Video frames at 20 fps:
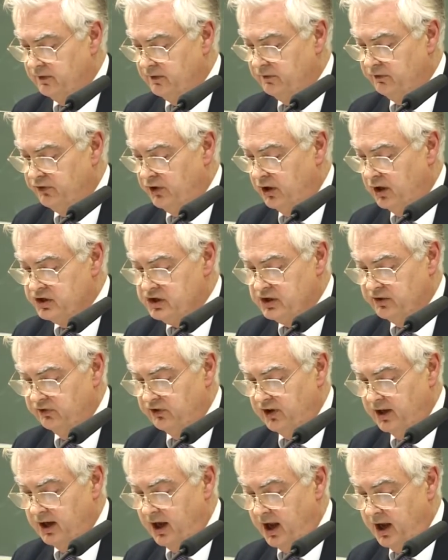
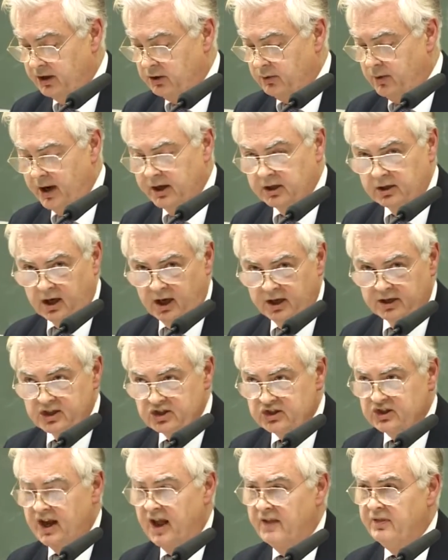philosophy. I quite
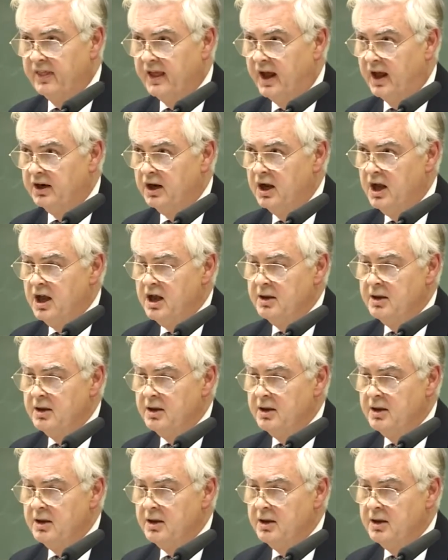understand that.